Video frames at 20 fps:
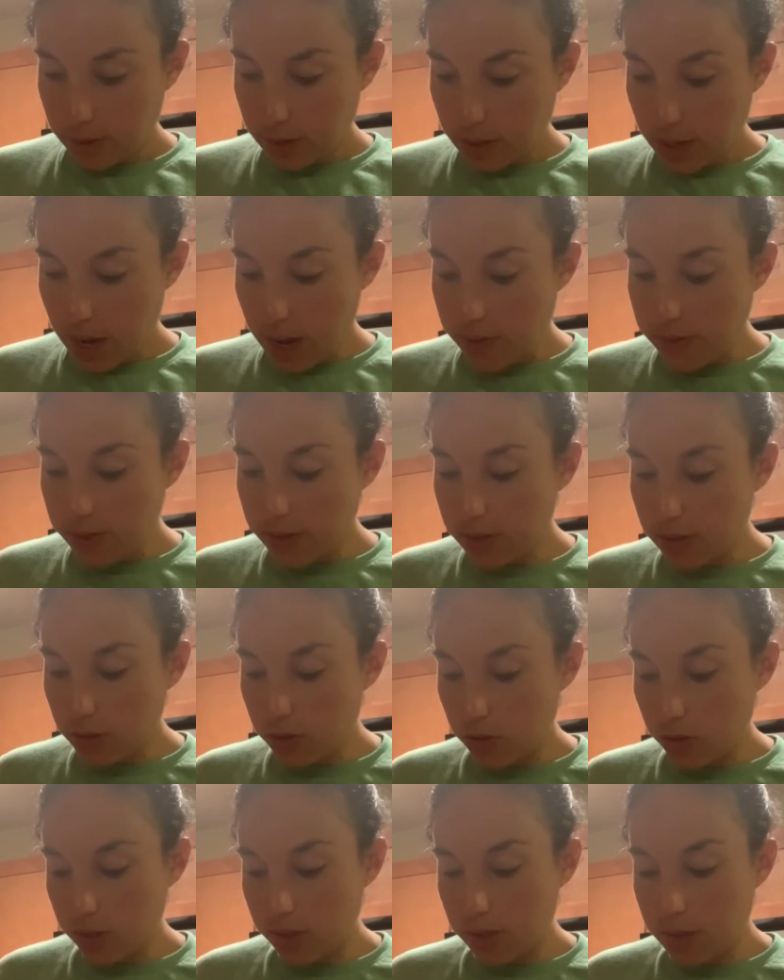And this
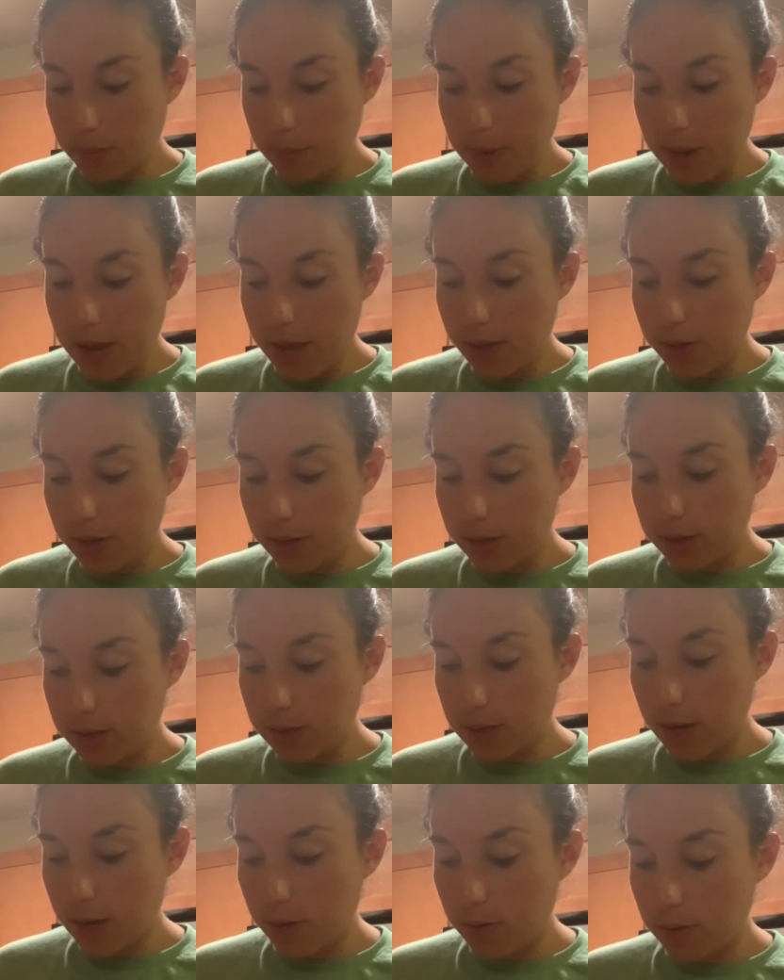is just to
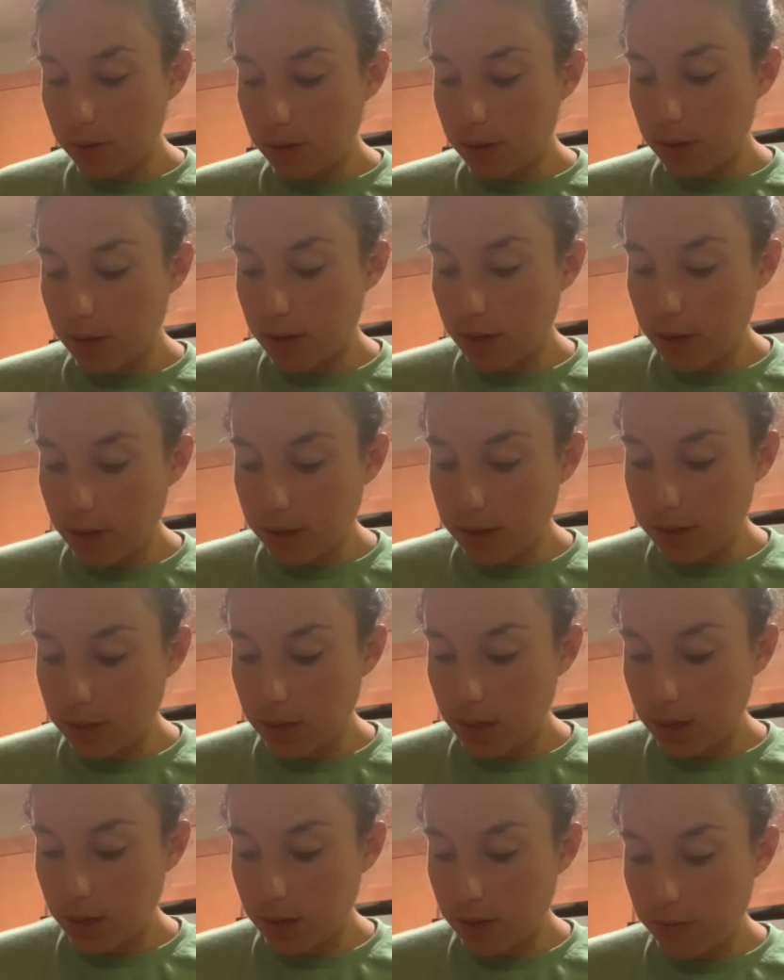balance out the
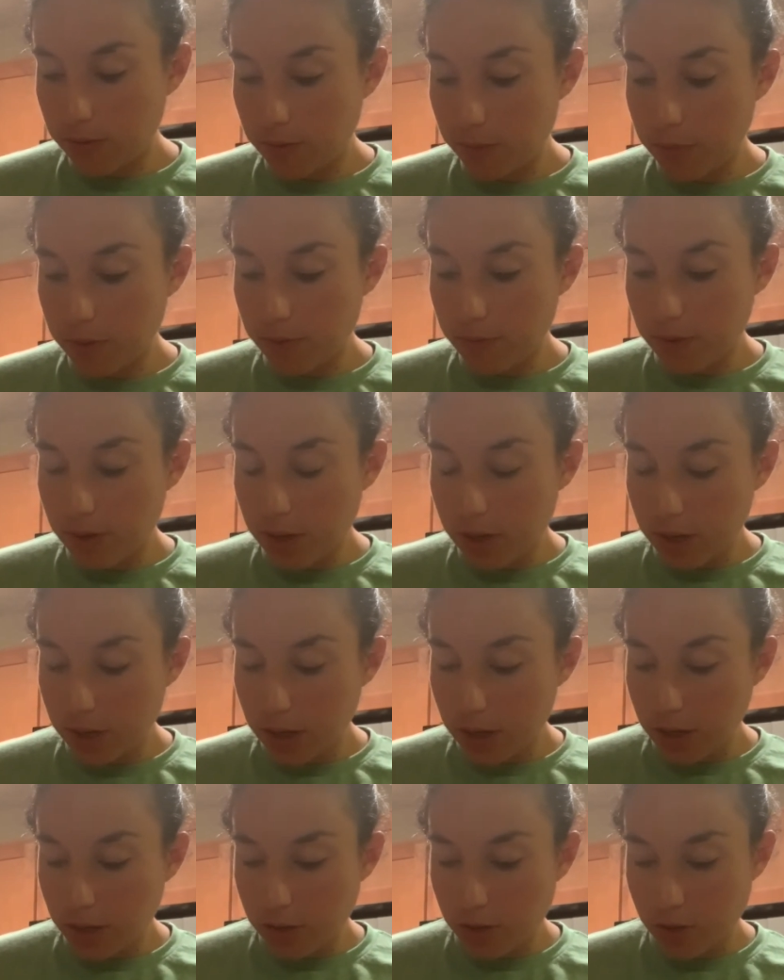acidity from the
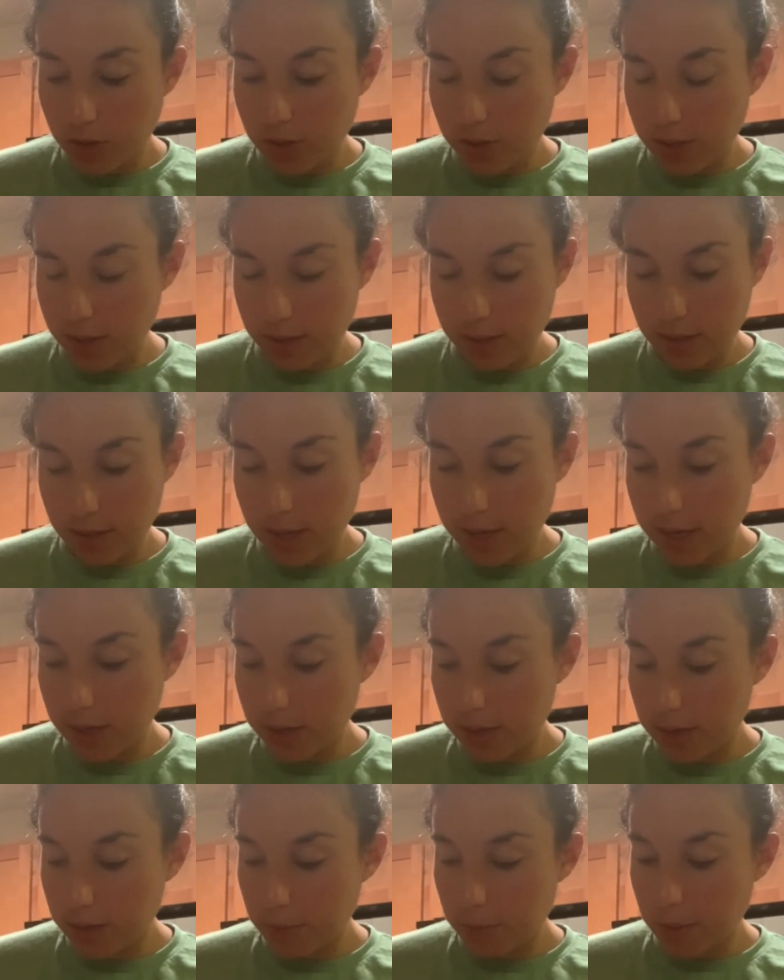vinegar, just the
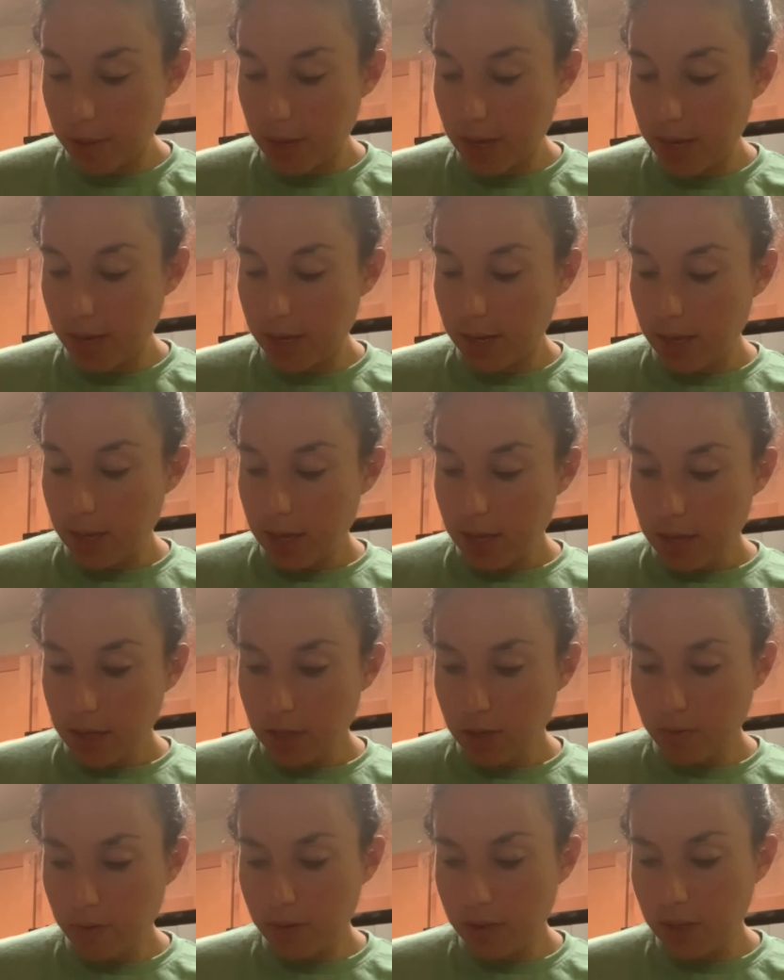slightest bit.
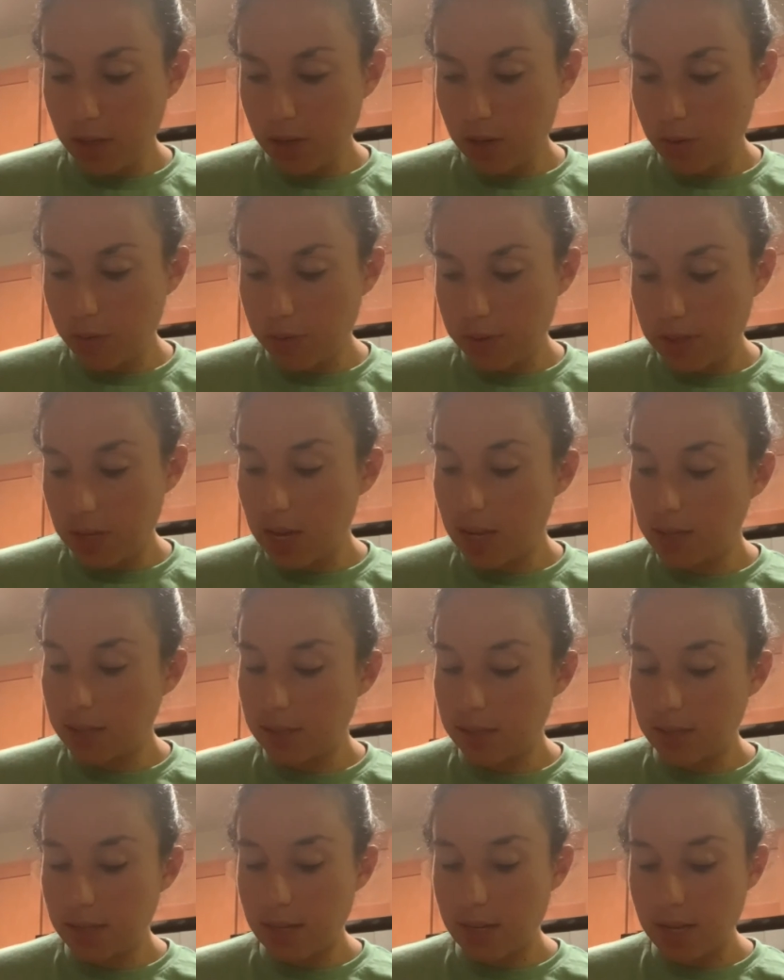You really don't
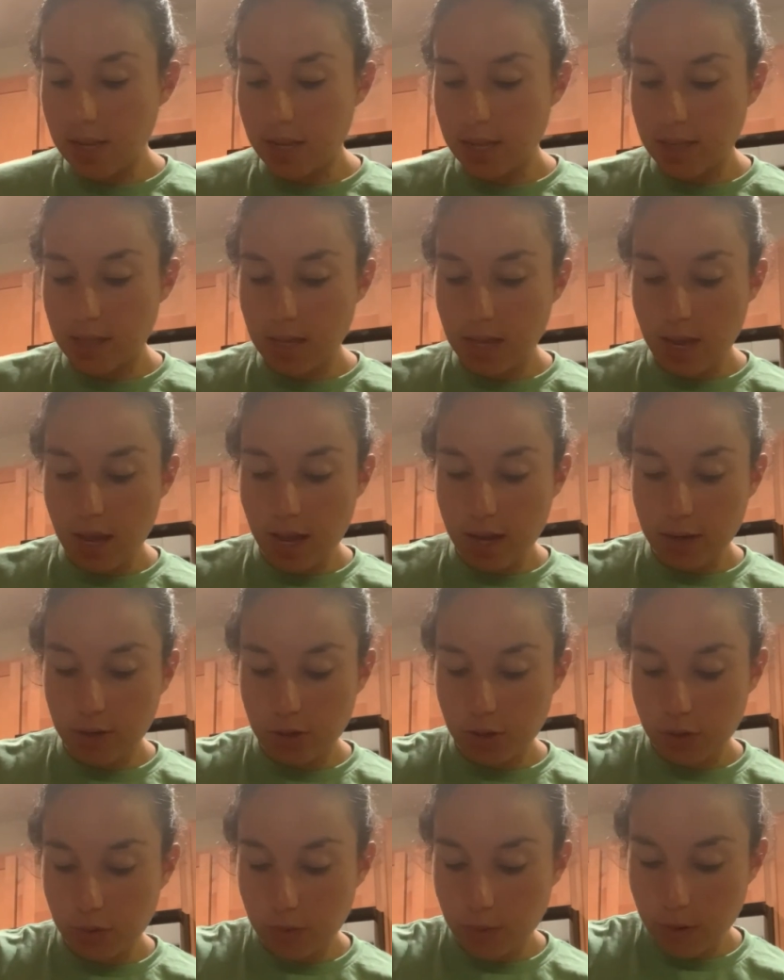taste it in the
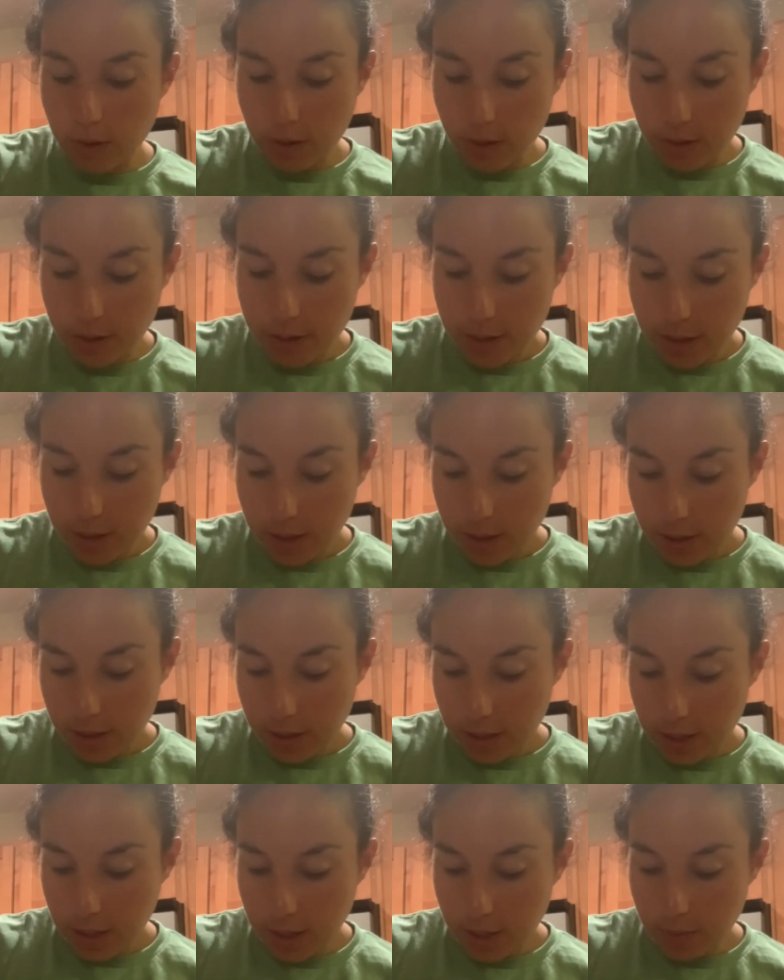actual
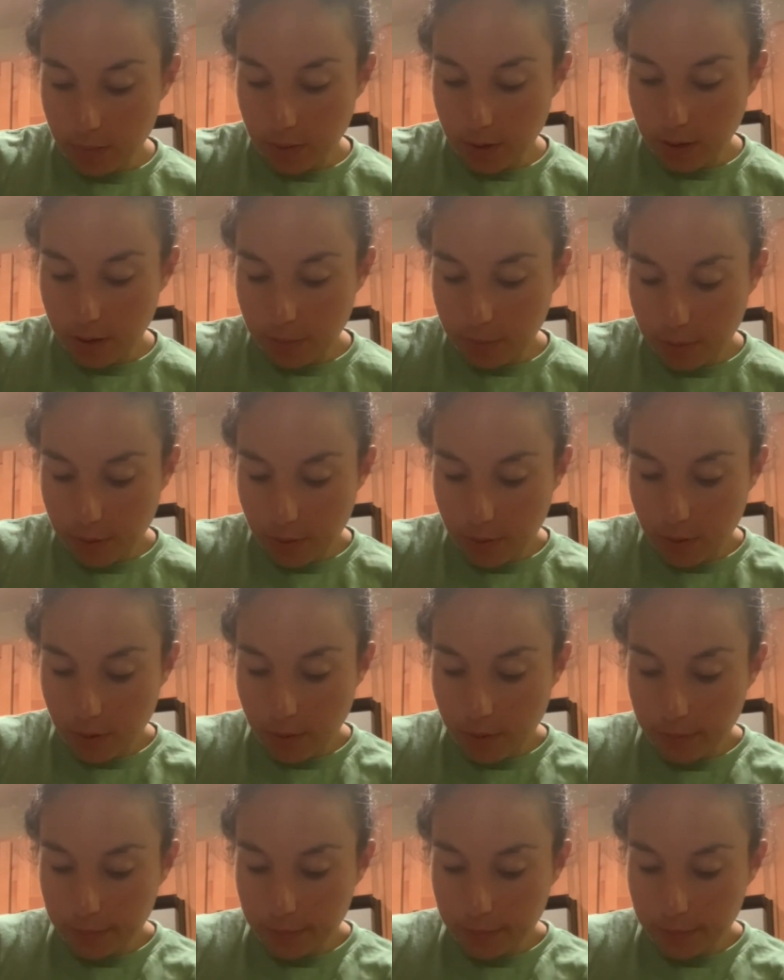quinoa bowl.